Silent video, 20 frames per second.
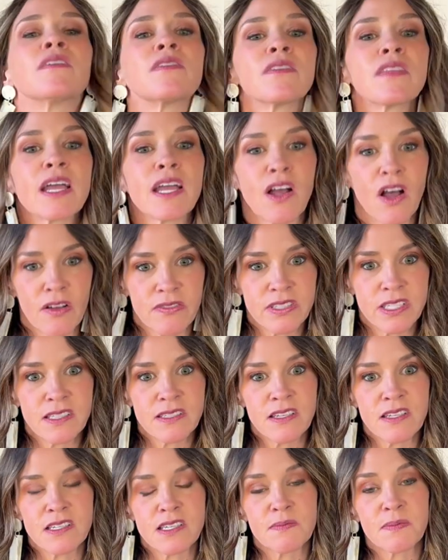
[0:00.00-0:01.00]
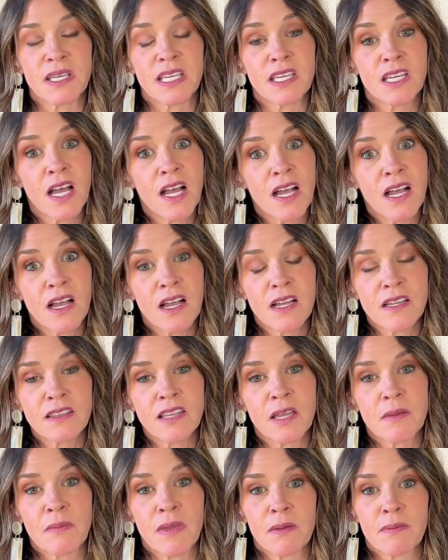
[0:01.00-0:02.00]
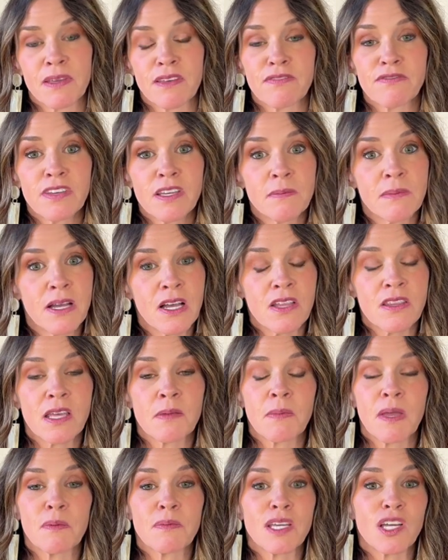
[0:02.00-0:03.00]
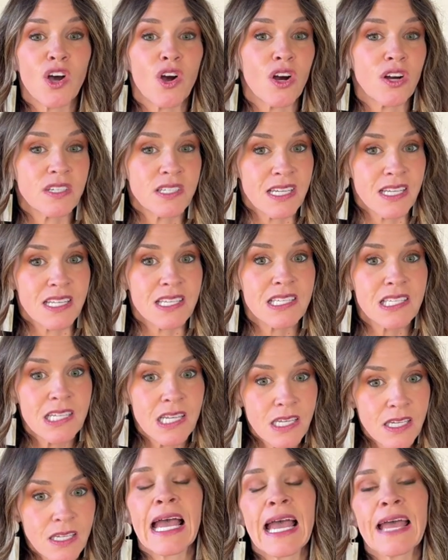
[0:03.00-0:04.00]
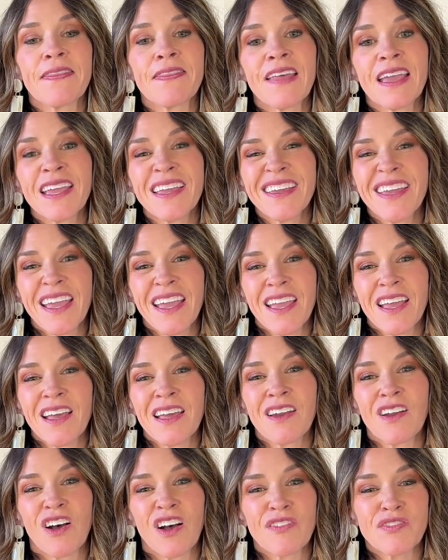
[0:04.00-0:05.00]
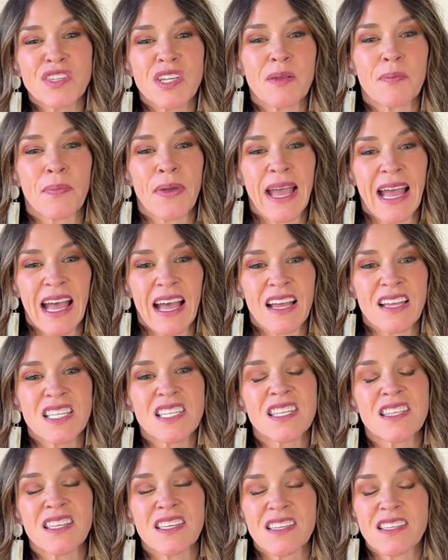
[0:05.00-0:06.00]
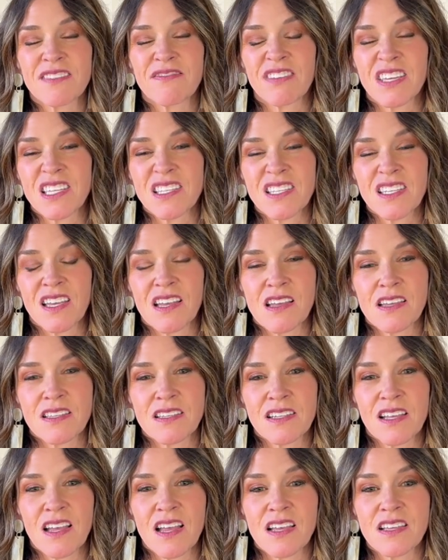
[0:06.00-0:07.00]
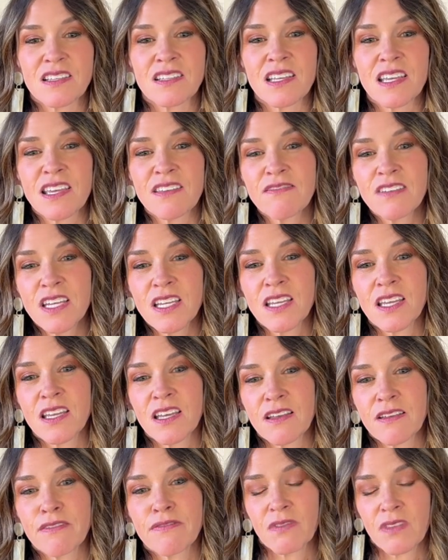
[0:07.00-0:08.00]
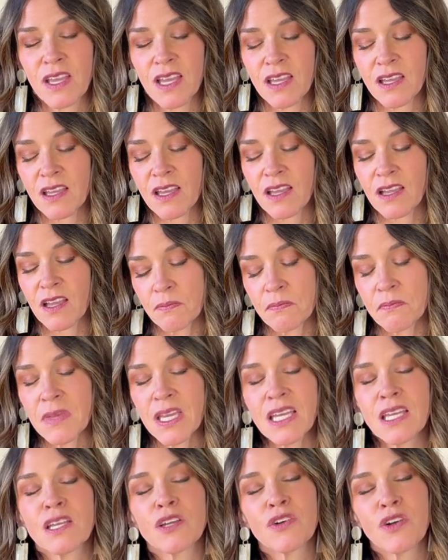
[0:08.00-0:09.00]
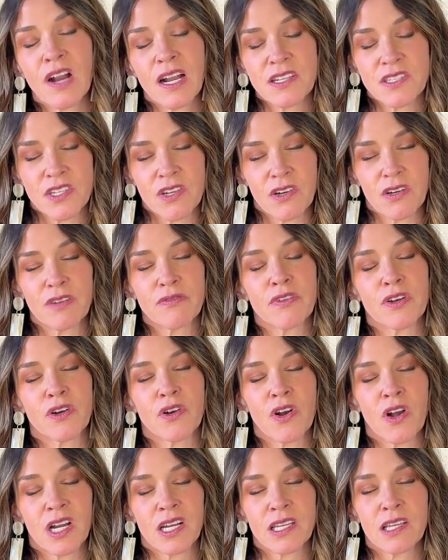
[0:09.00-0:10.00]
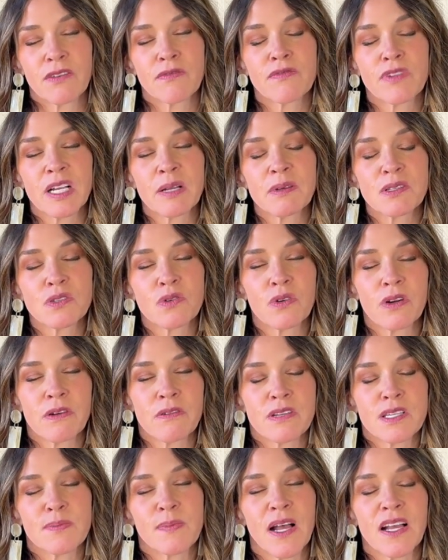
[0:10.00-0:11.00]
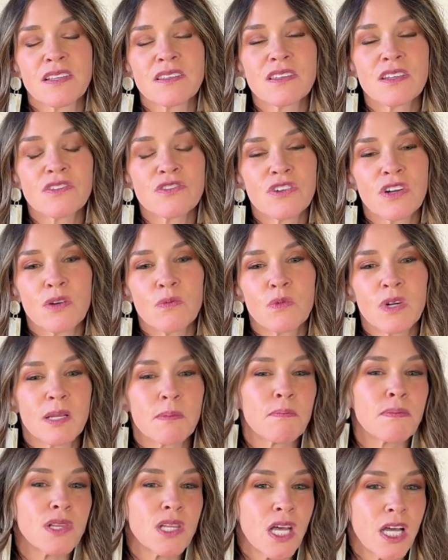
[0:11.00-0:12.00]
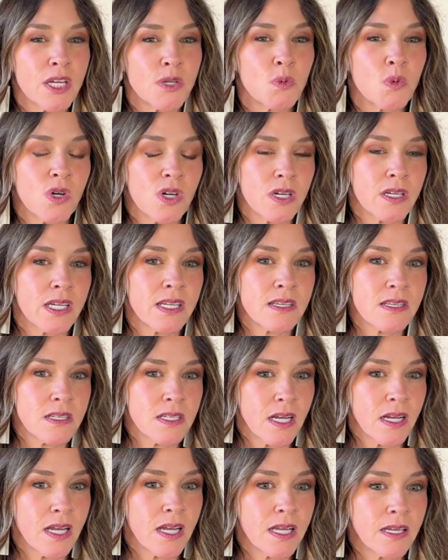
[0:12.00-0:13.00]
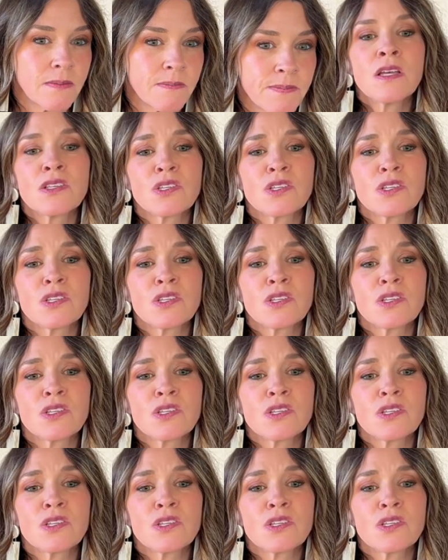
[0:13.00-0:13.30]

They often tend to be young, they may be female, they may be artistic, and they can often pass this VCS test even if they meet criteria for chronic inflammatory response syndrome when blood work is done.